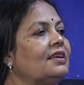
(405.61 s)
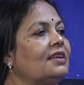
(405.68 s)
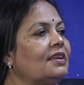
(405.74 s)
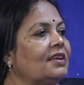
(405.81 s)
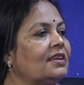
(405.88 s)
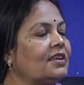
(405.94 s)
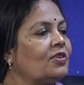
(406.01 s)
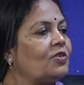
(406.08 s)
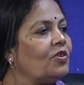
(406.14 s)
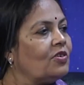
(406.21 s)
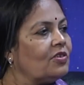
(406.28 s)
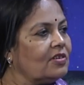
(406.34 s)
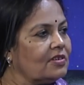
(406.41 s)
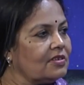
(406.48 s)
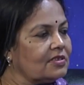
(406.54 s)
like a
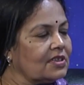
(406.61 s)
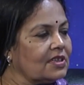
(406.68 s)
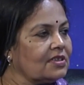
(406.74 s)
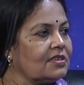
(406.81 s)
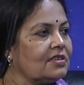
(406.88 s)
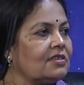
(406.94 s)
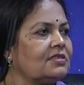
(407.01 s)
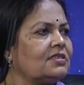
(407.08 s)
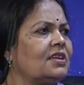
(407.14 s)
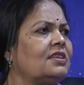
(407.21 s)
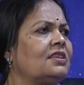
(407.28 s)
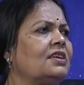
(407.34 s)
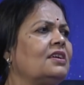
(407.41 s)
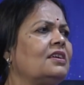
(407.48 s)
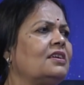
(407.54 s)
call centers are
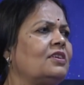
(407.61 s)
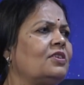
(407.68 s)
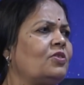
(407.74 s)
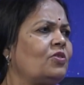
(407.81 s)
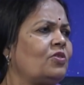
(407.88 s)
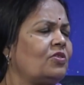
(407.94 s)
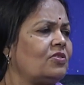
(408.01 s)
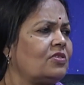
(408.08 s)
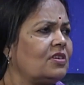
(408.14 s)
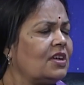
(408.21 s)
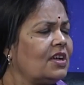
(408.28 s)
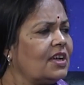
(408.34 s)
there, or